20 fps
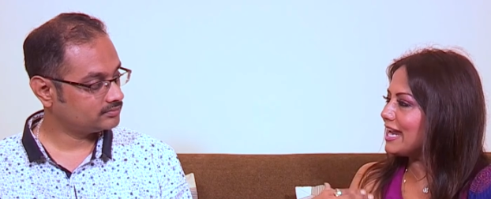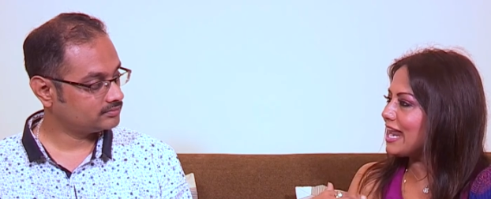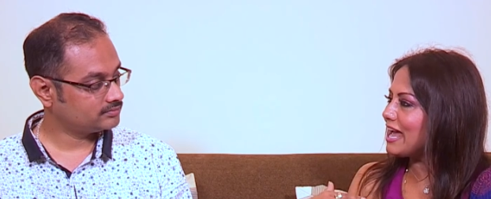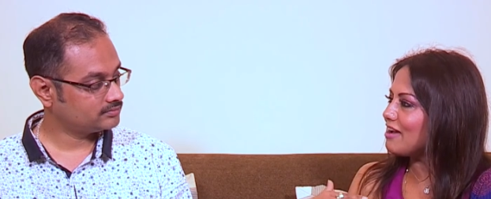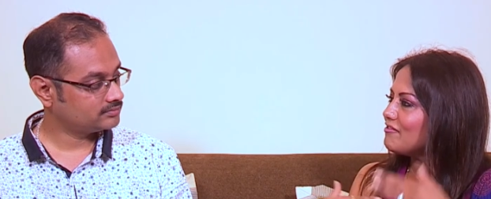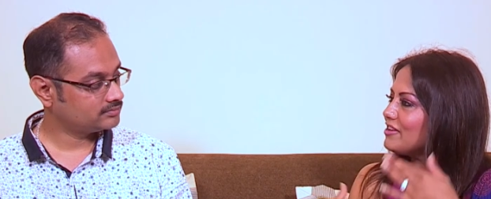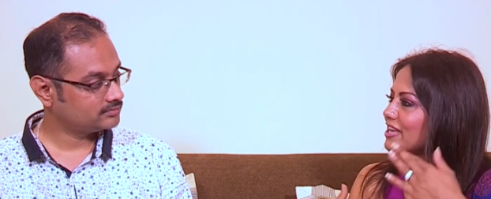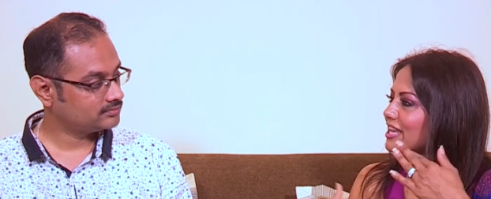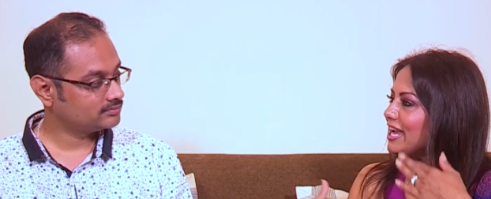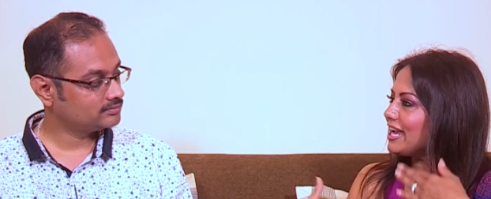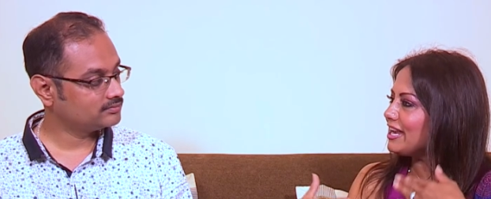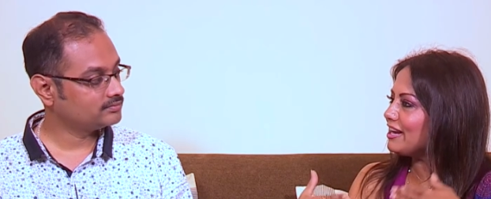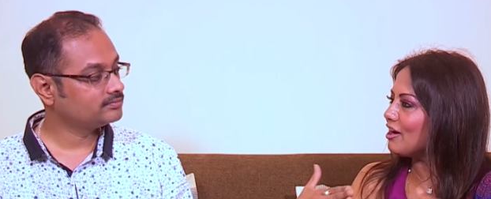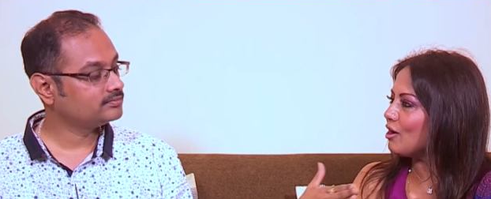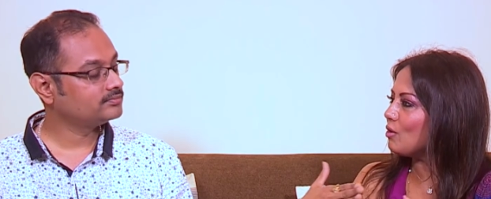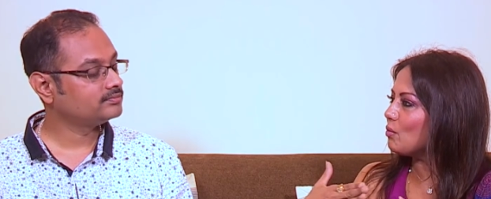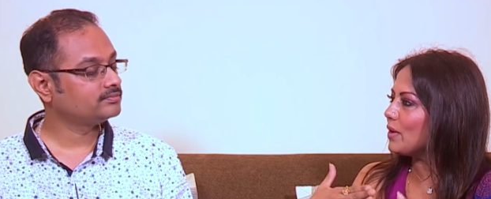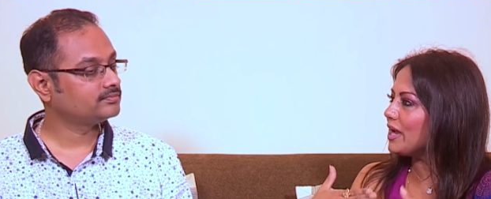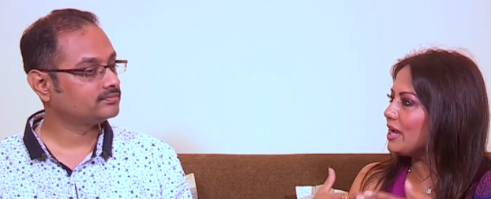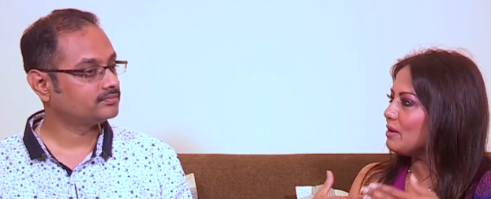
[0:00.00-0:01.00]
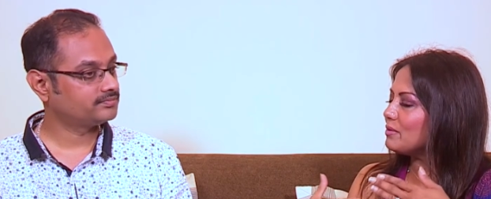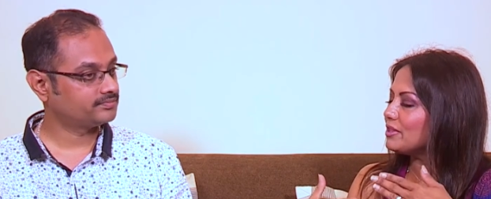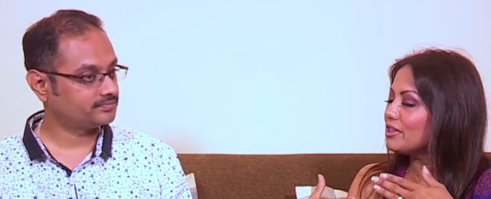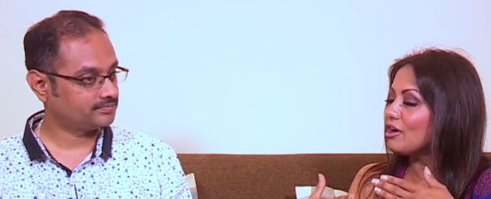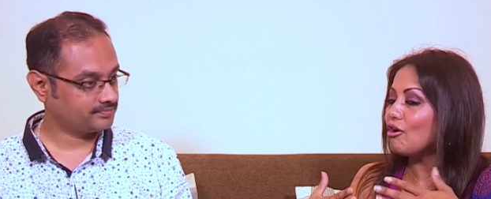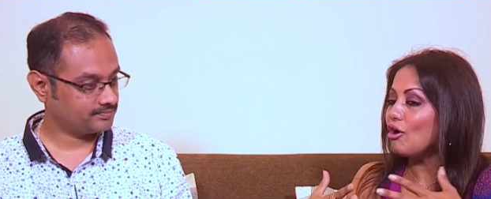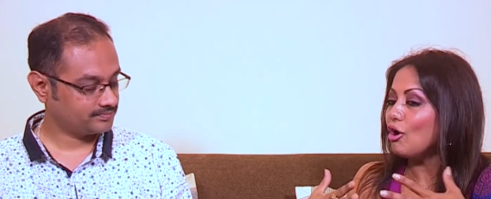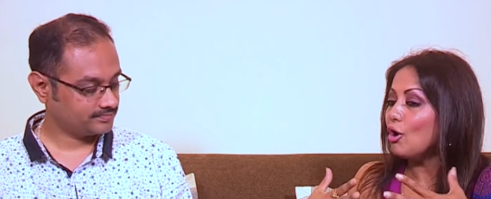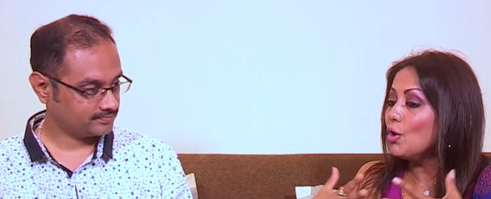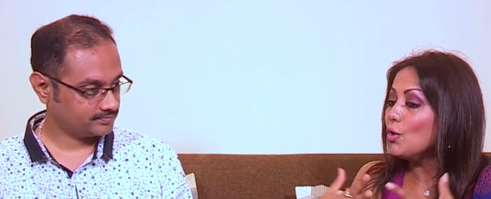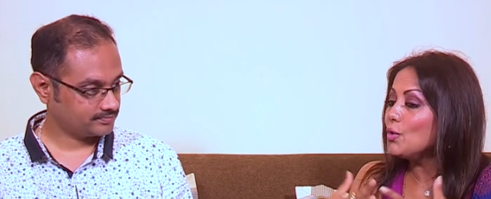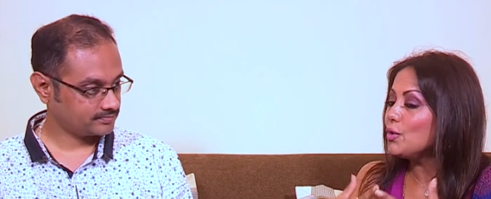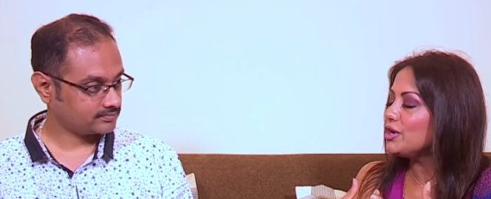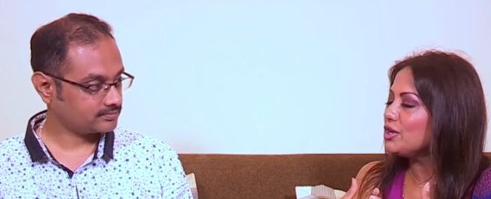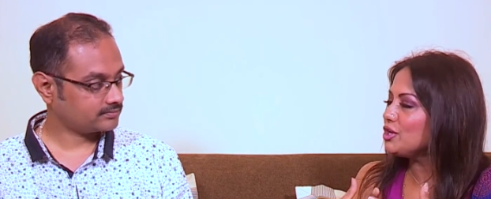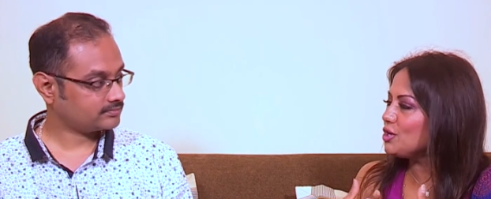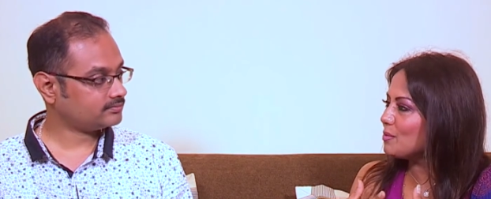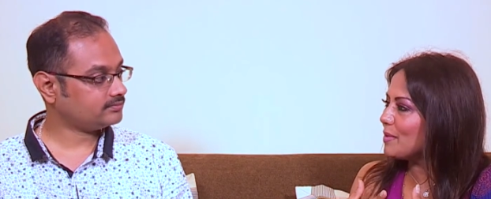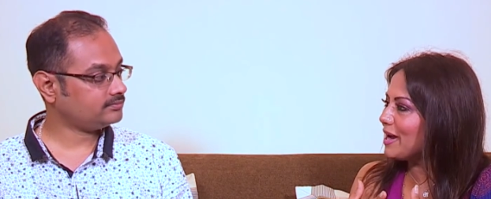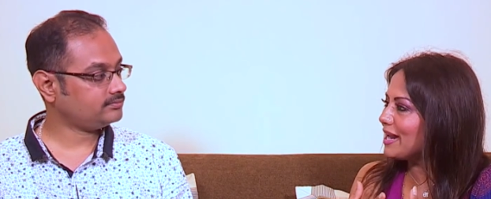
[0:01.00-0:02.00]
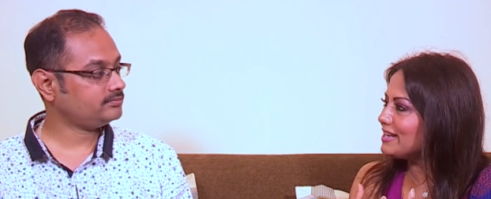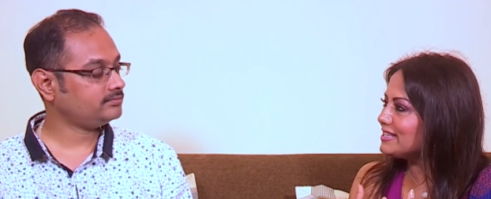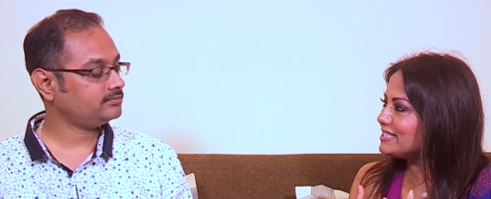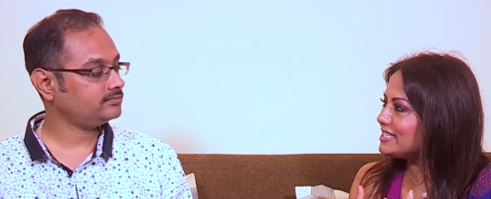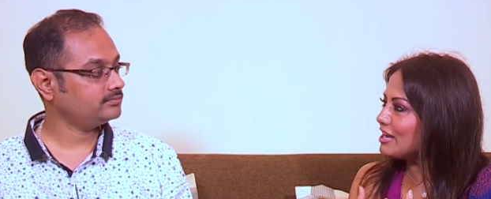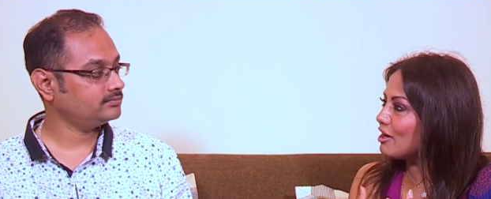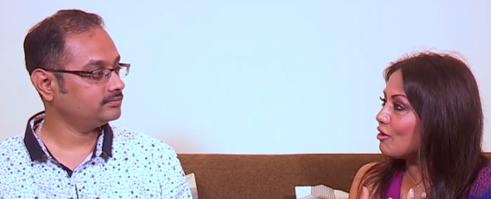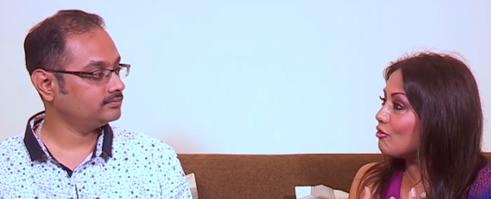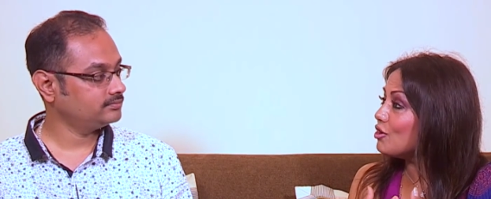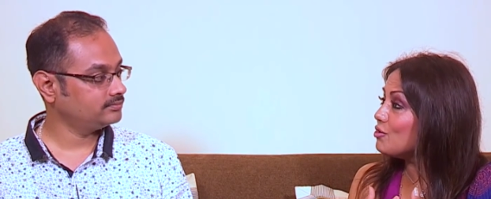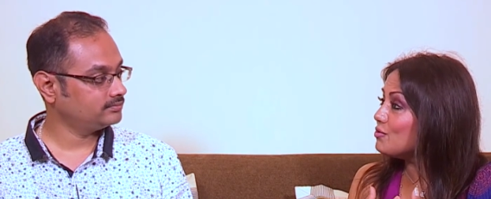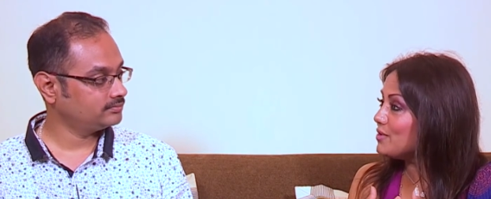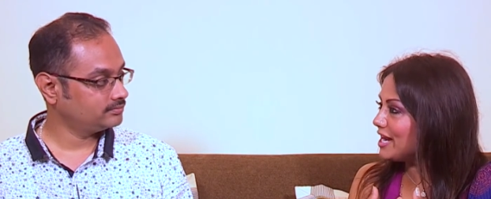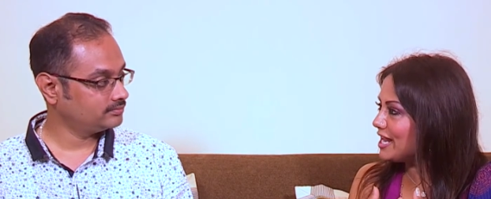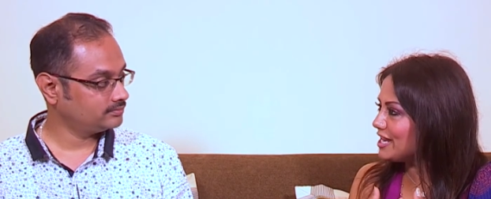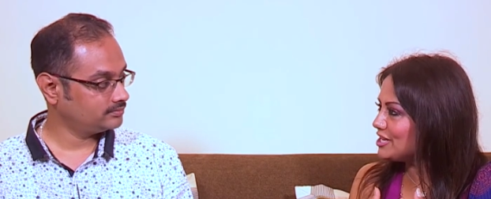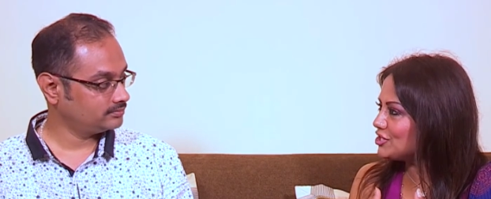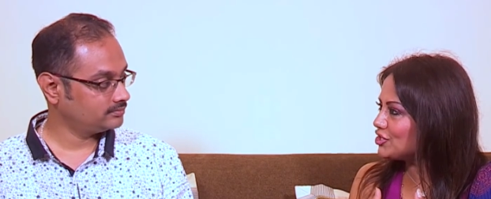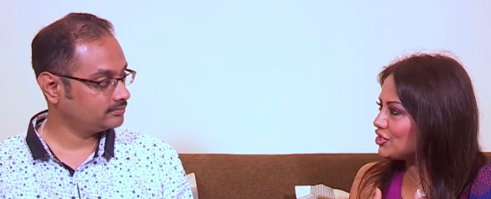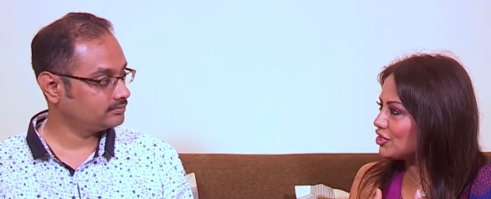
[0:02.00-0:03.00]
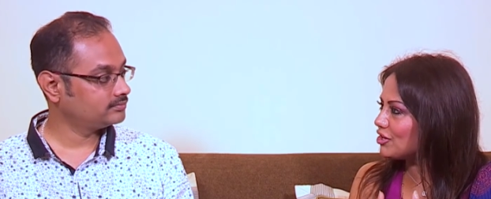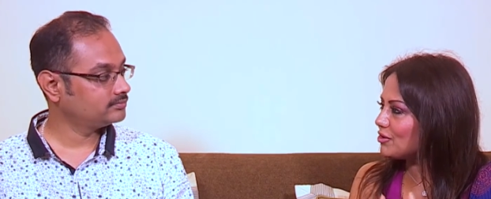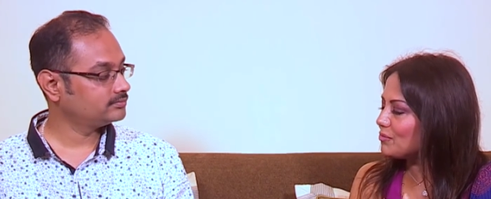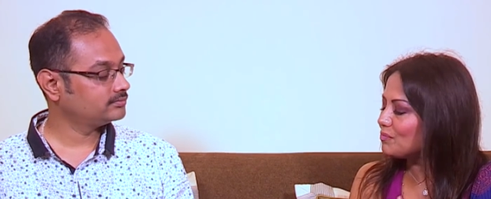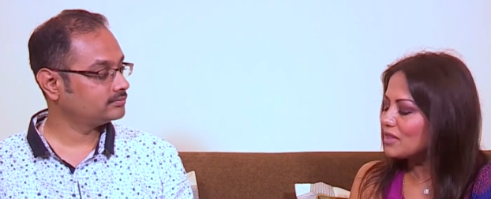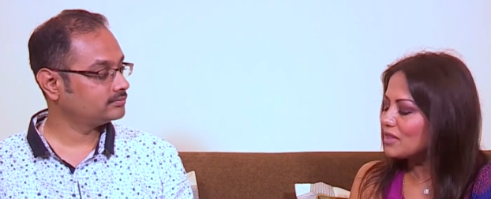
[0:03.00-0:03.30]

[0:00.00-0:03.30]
Speaker 1: navigate our way with our own humanity, our own nature.